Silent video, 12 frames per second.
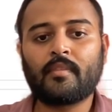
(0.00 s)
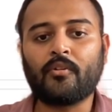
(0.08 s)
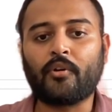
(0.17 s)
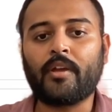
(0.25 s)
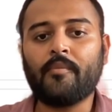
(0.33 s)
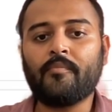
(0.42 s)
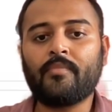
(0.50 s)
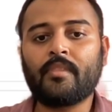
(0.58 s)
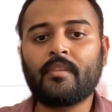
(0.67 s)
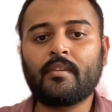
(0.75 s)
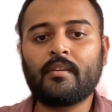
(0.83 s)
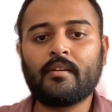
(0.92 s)
Okay.
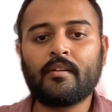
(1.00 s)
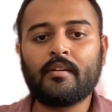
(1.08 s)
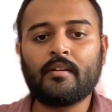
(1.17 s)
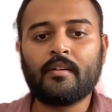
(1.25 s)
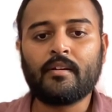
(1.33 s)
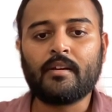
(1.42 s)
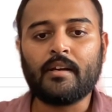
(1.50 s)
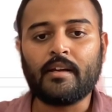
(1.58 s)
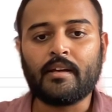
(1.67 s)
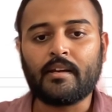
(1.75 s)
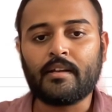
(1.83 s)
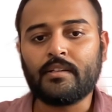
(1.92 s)

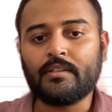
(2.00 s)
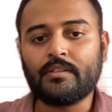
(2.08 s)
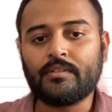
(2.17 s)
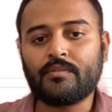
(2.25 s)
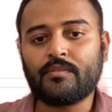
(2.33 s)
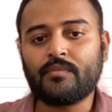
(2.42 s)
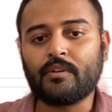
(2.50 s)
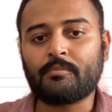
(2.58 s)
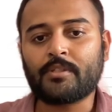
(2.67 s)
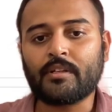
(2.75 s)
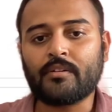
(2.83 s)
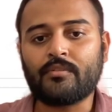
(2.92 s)
And
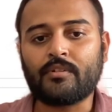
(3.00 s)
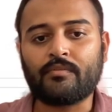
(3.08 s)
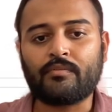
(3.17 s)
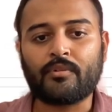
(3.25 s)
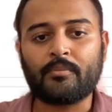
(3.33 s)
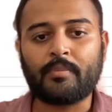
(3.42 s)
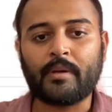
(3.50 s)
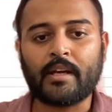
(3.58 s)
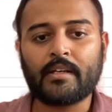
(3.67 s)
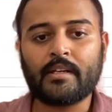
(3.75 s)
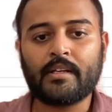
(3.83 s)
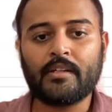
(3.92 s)
website run from
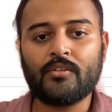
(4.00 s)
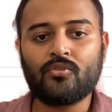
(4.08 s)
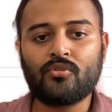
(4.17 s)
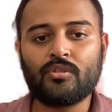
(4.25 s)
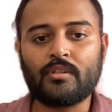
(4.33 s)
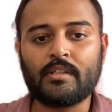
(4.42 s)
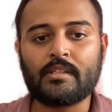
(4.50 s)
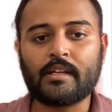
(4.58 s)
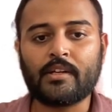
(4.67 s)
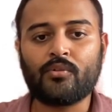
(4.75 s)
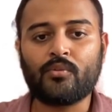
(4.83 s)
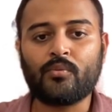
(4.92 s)
package. This
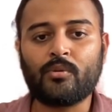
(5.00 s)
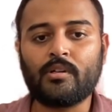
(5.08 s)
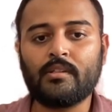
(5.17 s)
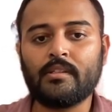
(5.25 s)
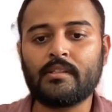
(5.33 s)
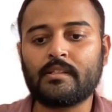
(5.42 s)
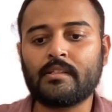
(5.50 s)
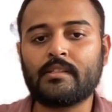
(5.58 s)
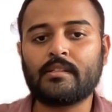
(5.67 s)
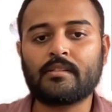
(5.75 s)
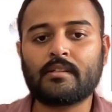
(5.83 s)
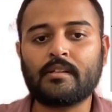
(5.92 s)
I don't want. This
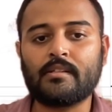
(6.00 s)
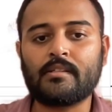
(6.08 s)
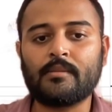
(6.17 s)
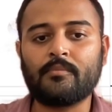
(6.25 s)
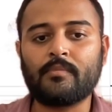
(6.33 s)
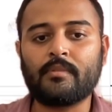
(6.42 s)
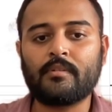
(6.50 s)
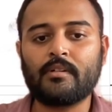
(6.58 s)
is custom.